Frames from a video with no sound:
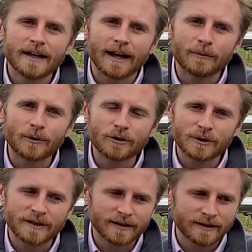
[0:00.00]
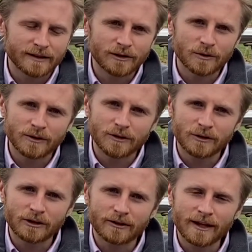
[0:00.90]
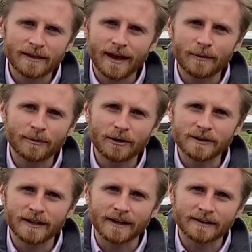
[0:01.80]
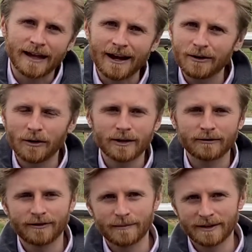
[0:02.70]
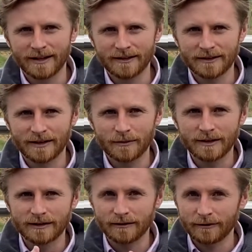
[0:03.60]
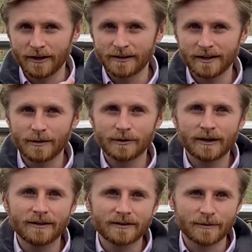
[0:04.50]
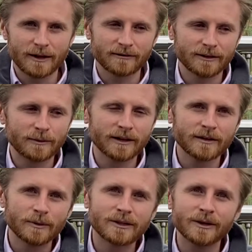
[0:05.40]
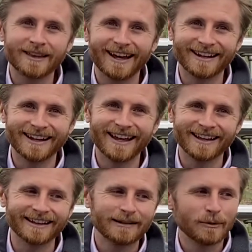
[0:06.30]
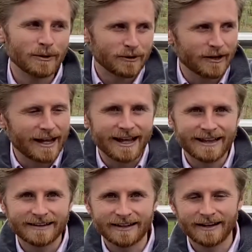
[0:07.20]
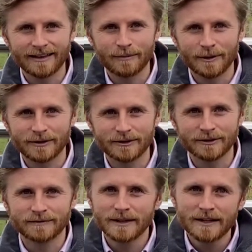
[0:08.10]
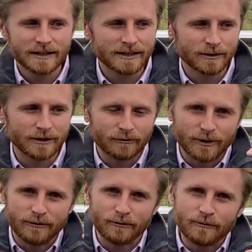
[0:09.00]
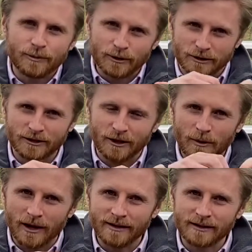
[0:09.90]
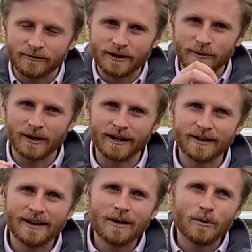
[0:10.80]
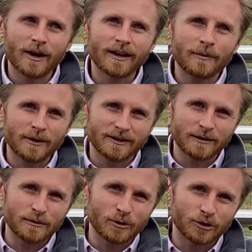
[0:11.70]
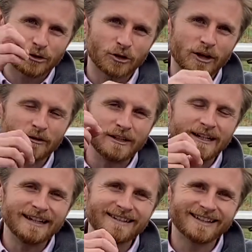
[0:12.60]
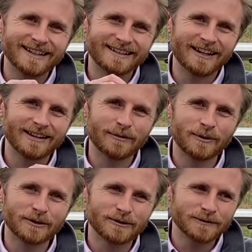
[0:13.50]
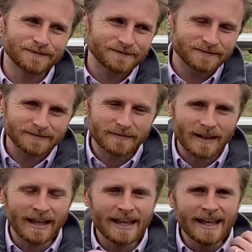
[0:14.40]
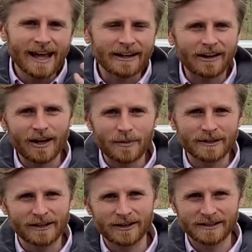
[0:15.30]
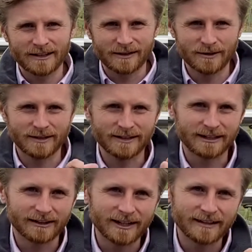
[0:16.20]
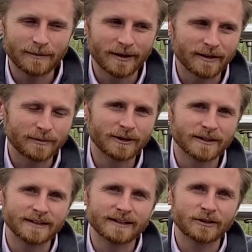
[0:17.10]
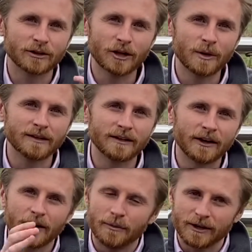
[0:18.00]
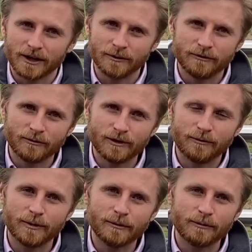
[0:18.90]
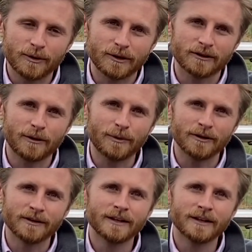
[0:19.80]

And what you essentially do is you create that process, that alcoholic fermentation that we did the first time around to make red wine. We're doing that again, but we're doing it inside the bottle. So we've bottled our wine as a red wine. We're going to put some more sugar and yeast inside the bottle. And carbon dioxide, which is created by this process, it's got nowhere to go because we've put the top on.